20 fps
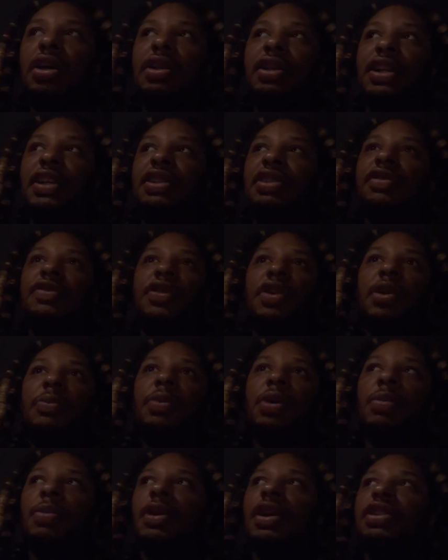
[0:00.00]
this is for the
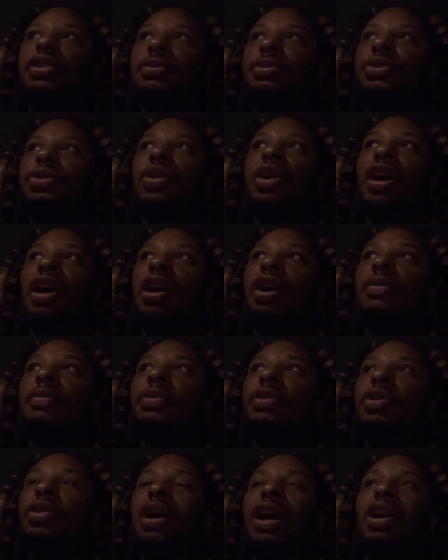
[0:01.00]
people that subscribe.
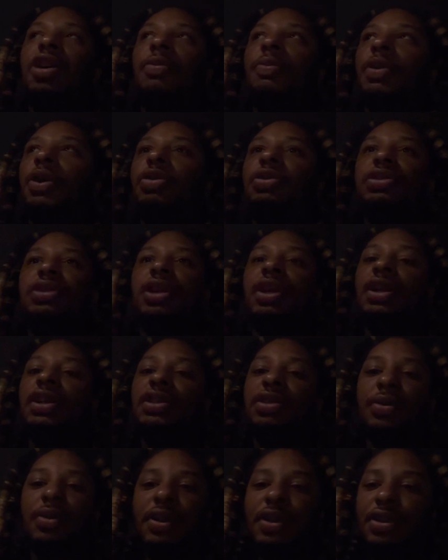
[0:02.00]
You know, I don't post none of
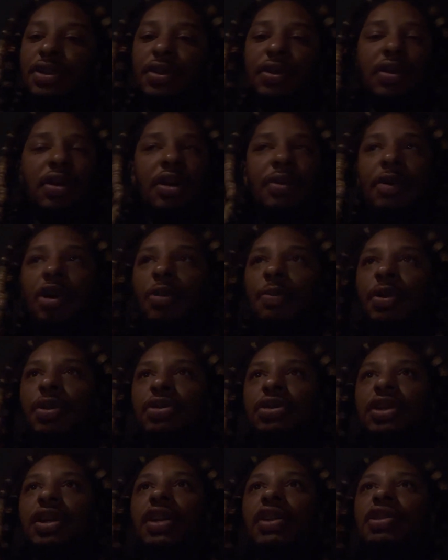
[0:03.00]
this on Instagram, I don't
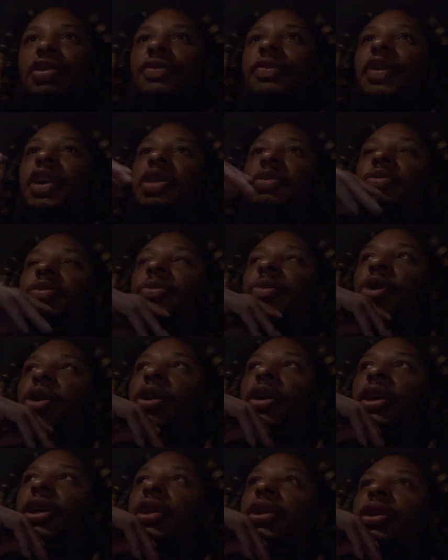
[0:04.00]
post none of this on Facebook
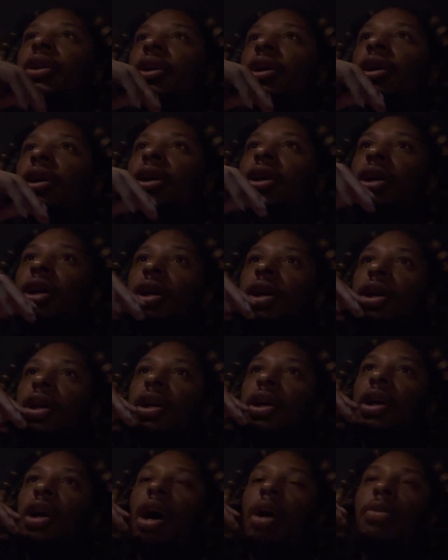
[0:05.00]
Market.
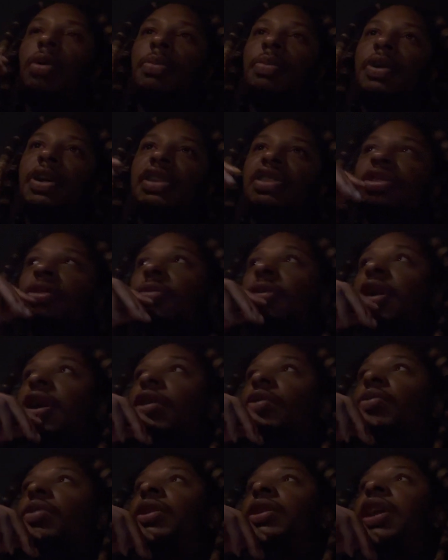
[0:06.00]
I'm gonna bless somebody
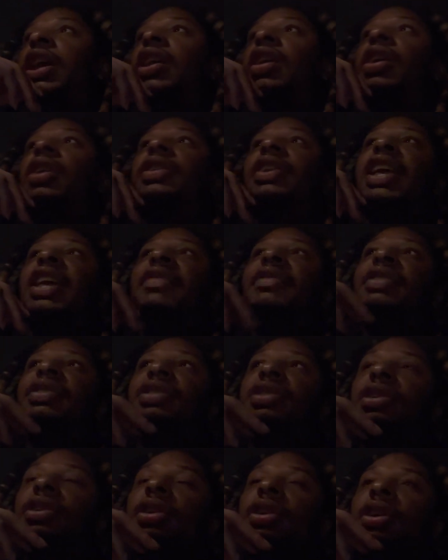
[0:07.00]
with a Navy
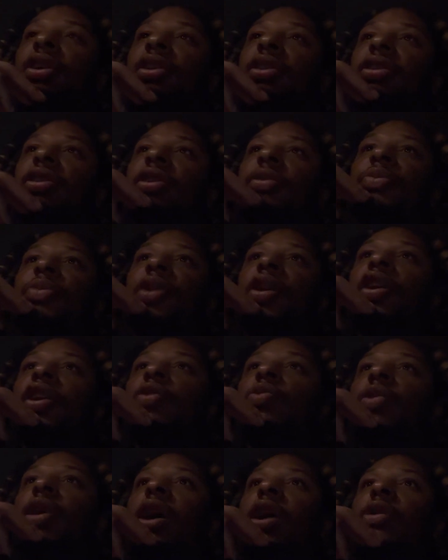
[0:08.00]
son, the brown
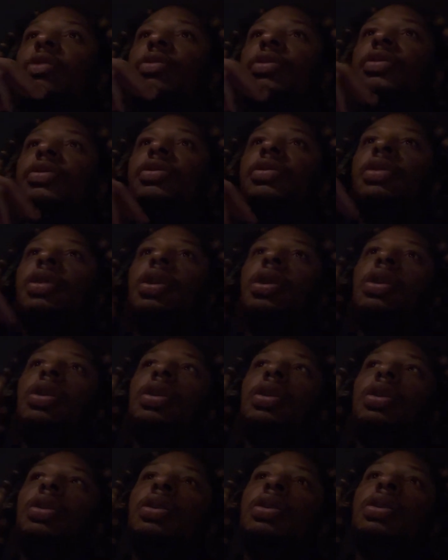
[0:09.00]
and white one.
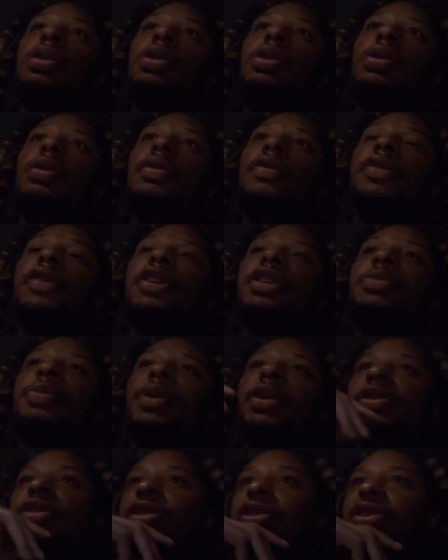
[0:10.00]
First
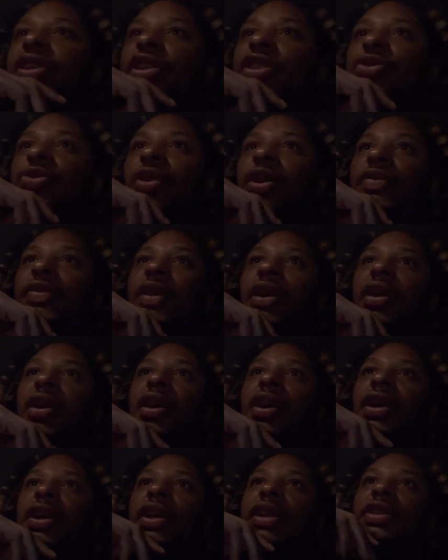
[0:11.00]
person sent
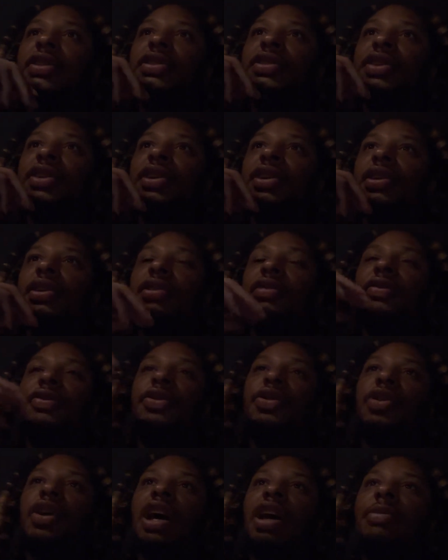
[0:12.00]
$2,500, get the son.
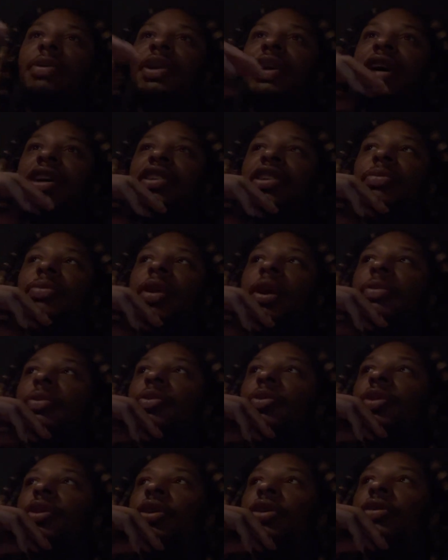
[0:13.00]
Full ABKC
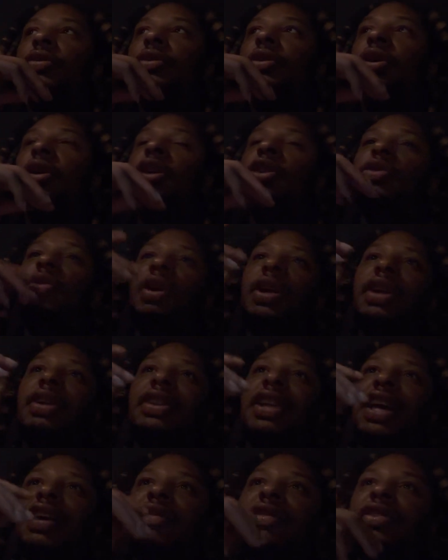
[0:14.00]
paperwork, you get a
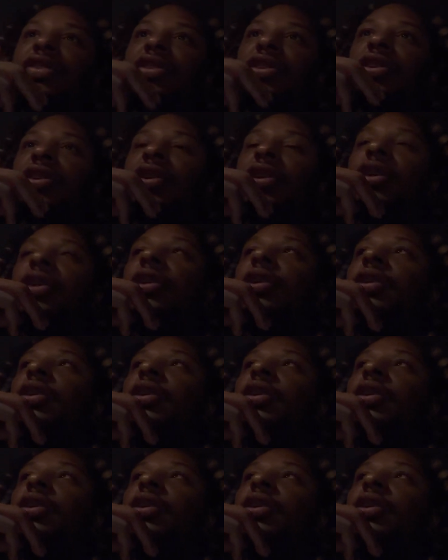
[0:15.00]
Navy son.